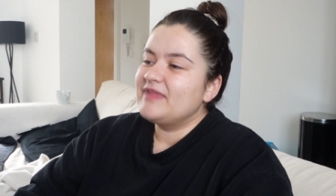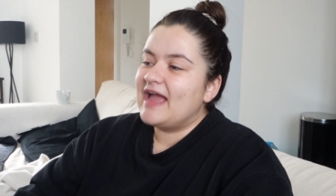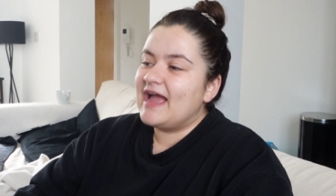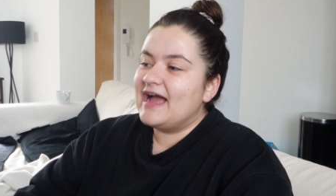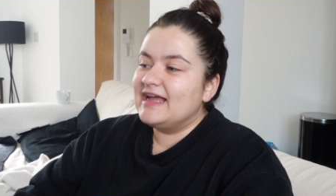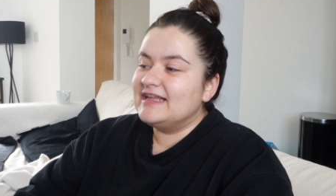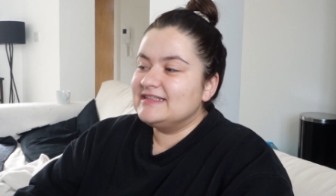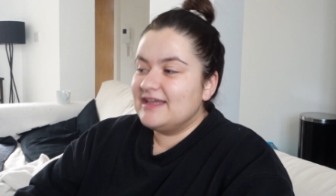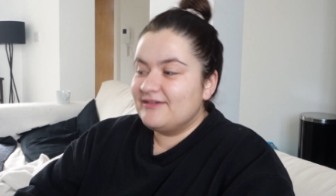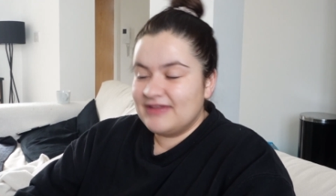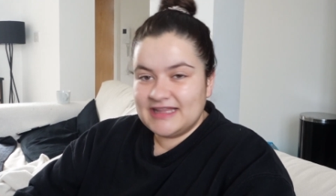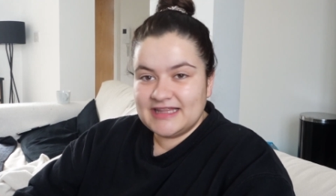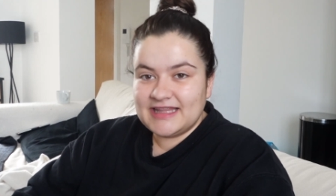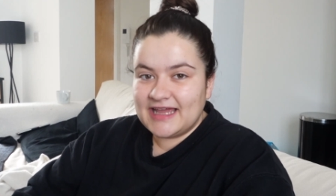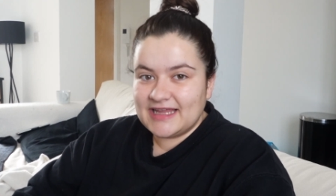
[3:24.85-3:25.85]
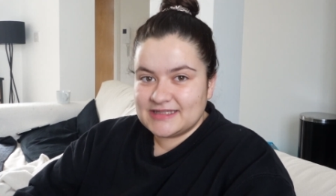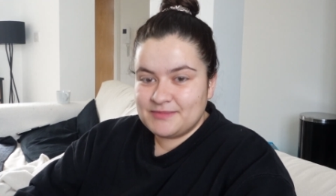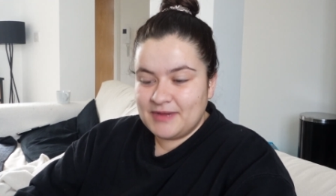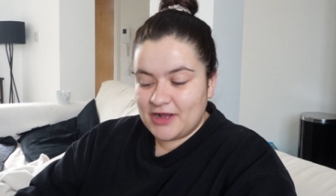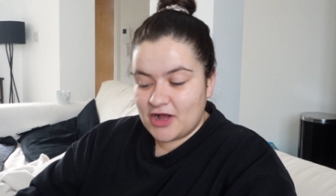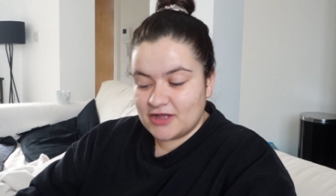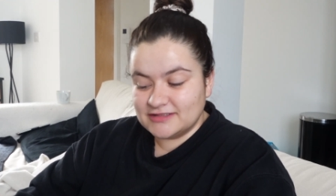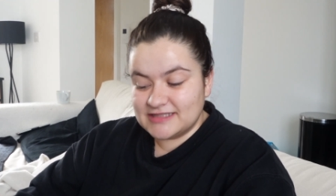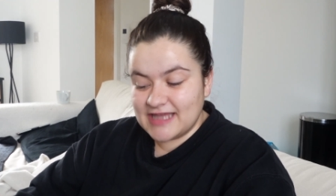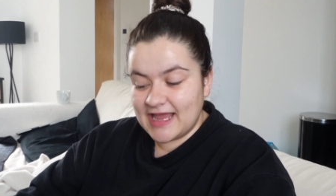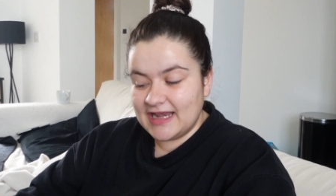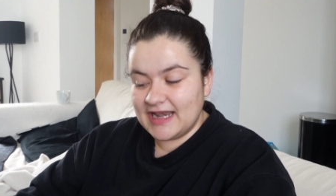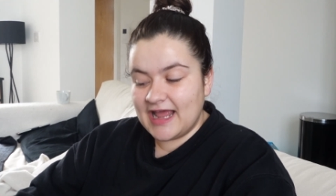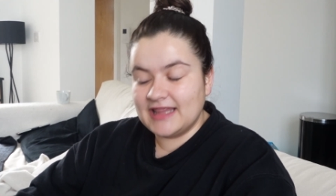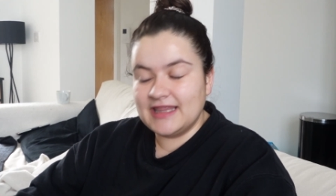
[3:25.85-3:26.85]
and they really liked my
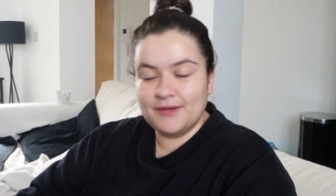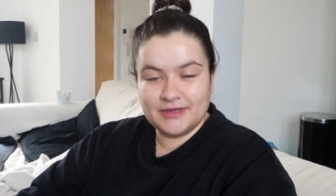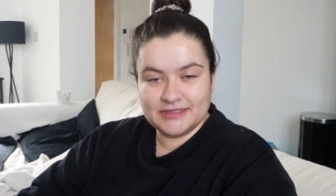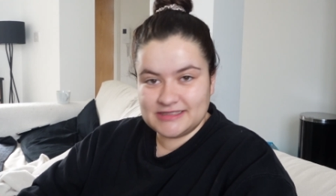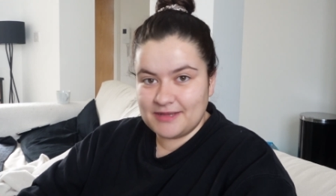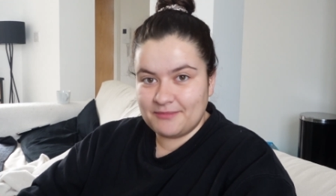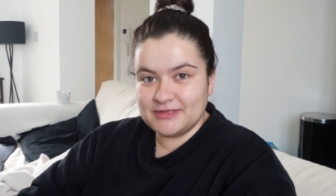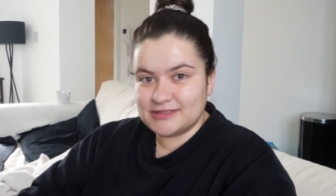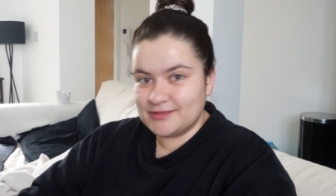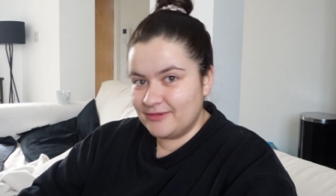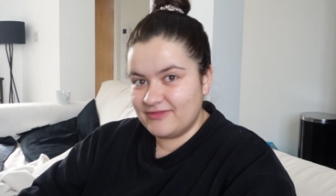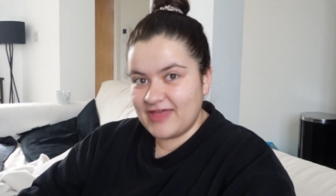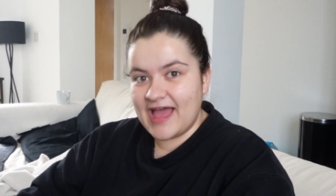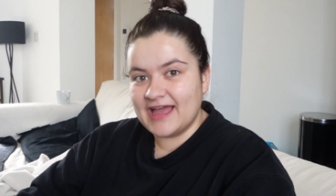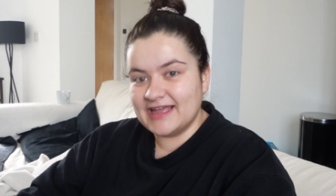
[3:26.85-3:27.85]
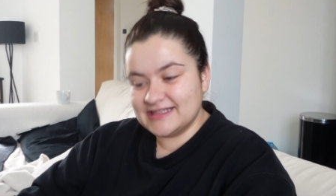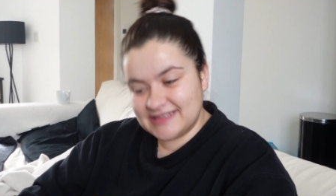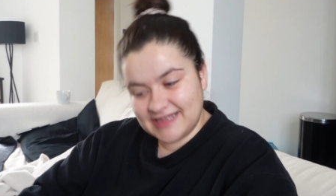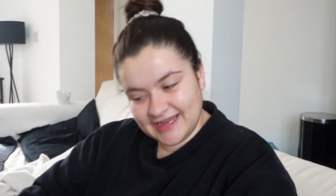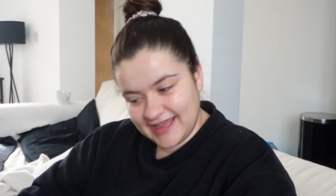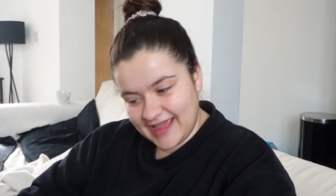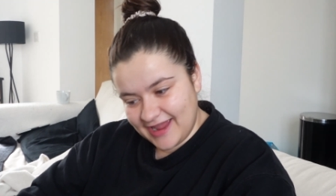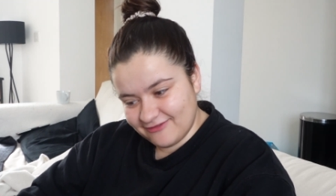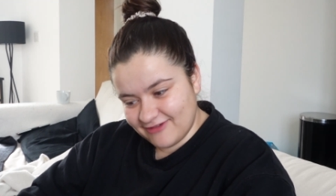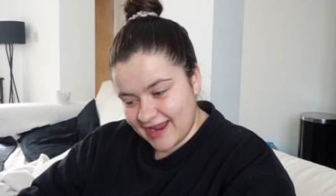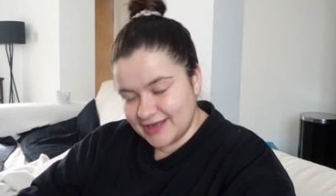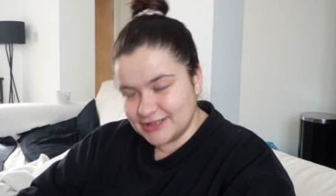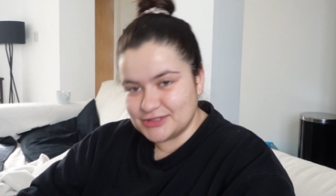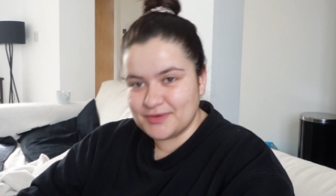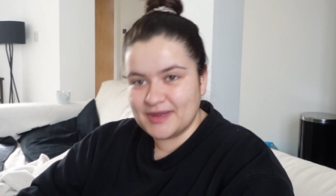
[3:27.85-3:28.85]
content and they wanted to send me some of their skincare
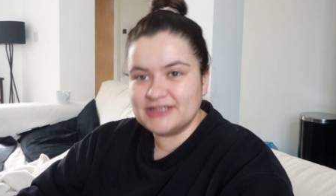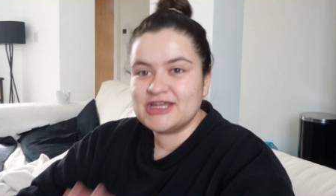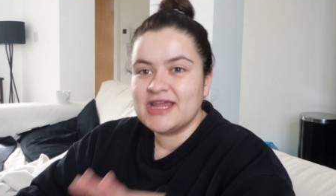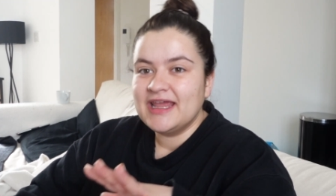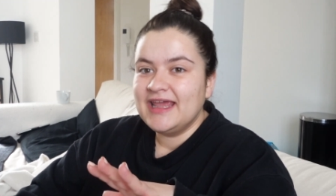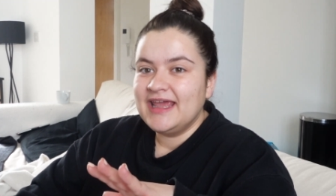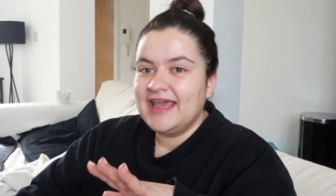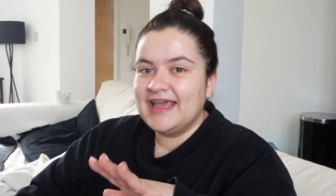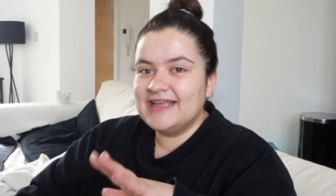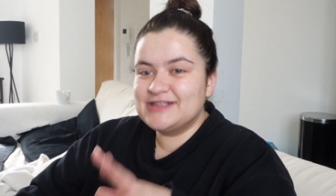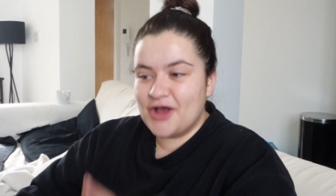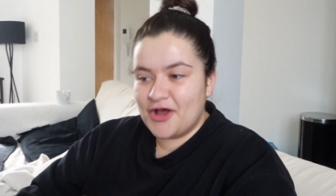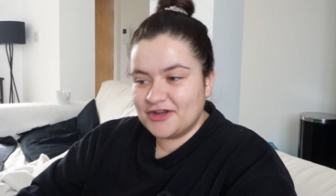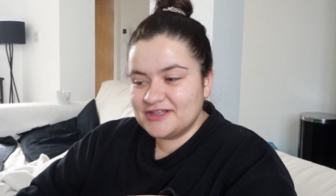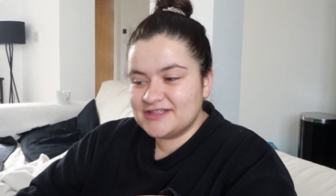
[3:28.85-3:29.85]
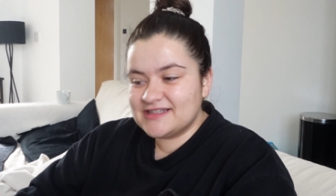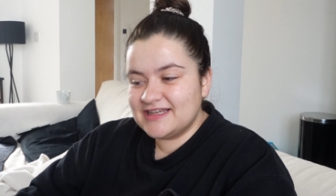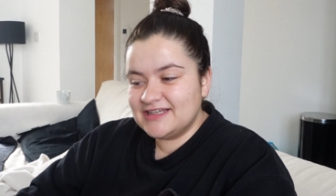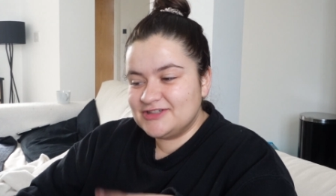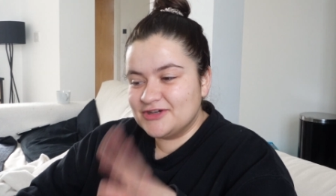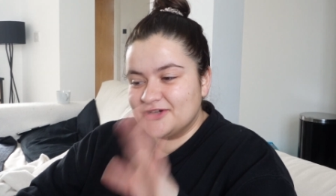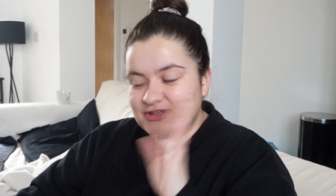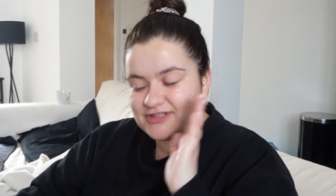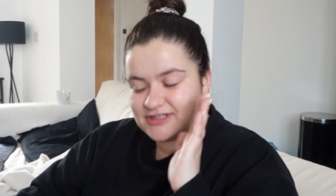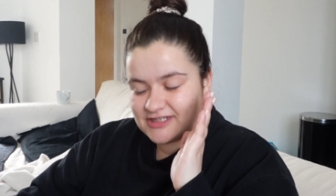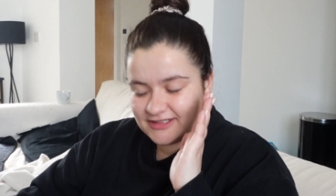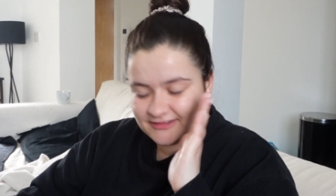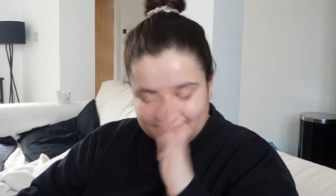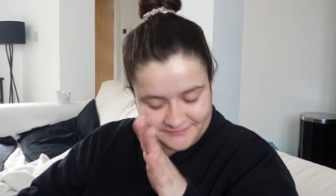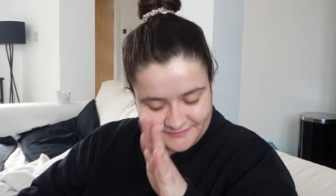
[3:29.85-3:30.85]
range, which is honestly just